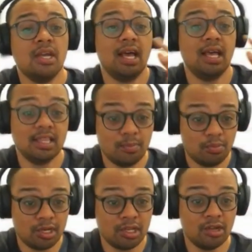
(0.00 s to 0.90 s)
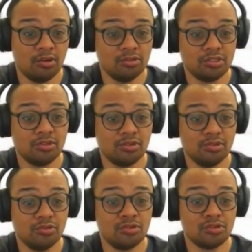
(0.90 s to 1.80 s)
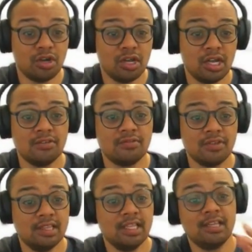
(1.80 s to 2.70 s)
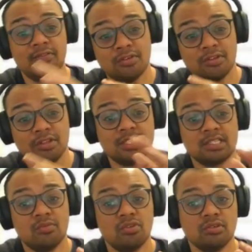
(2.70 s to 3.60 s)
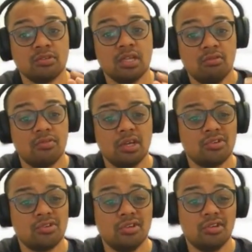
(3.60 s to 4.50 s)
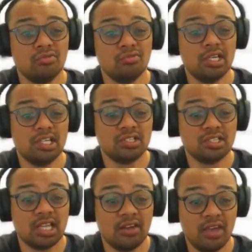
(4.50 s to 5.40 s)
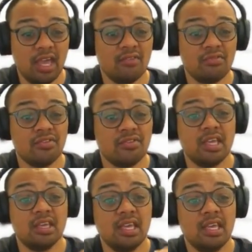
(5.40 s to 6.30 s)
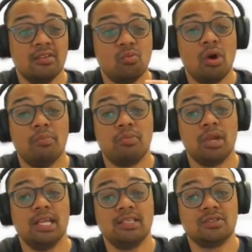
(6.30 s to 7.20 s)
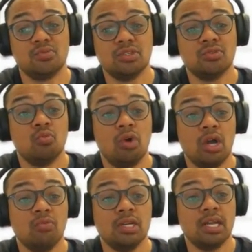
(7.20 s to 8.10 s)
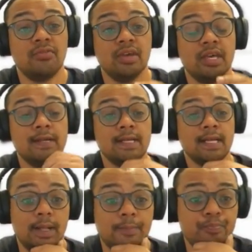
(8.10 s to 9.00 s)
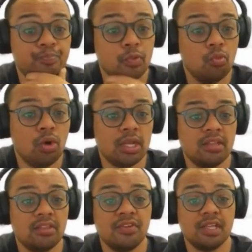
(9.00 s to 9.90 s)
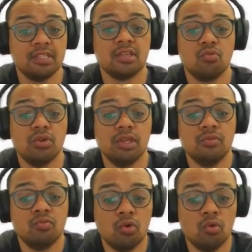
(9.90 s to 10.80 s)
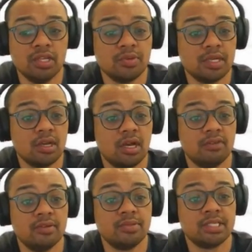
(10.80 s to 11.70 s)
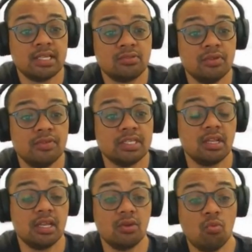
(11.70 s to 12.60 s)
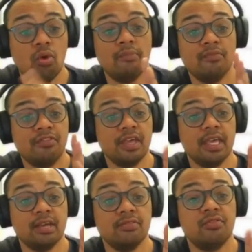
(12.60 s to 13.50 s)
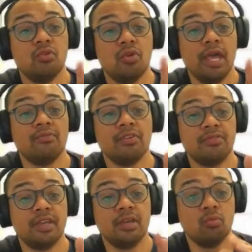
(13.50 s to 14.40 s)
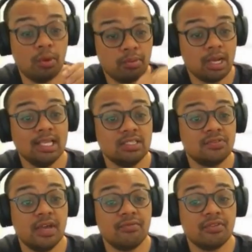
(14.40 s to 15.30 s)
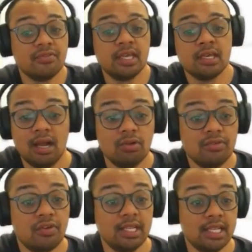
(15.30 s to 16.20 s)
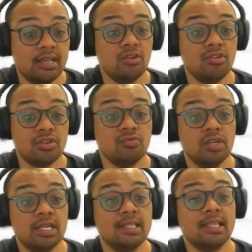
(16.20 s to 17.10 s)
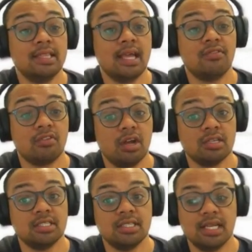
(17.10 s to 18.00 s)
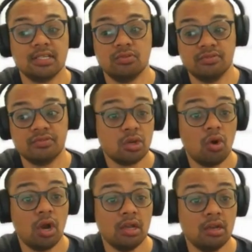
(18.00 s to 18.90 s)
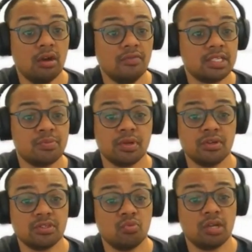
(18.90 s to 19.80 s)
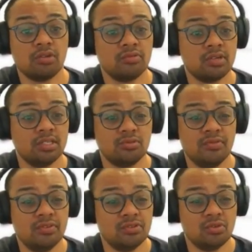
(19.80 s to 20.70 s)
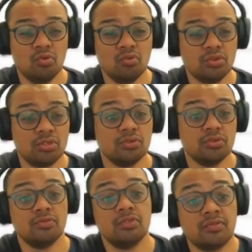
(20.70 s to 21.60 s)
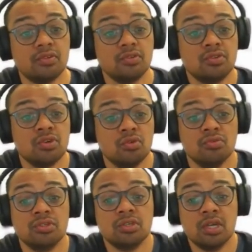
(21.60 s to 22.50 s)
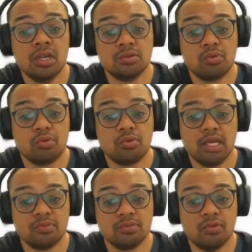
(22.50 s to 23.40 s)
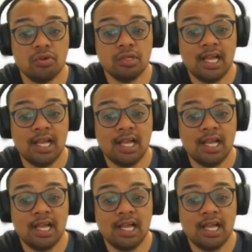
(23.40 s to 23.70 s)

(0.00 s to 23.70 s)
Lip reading: and then putting it onto Google Drive, and then you've got this somewhere else, with Notion, you can really just have everything in one place, which is why we love it. And one of the things that we've always been kind of obsessed with is like one thing for everything, one place for everything. And we find that Notion really did that for us. And that's with quite a lot of experience of working with clients. We've used all sorts of different tools to practice before.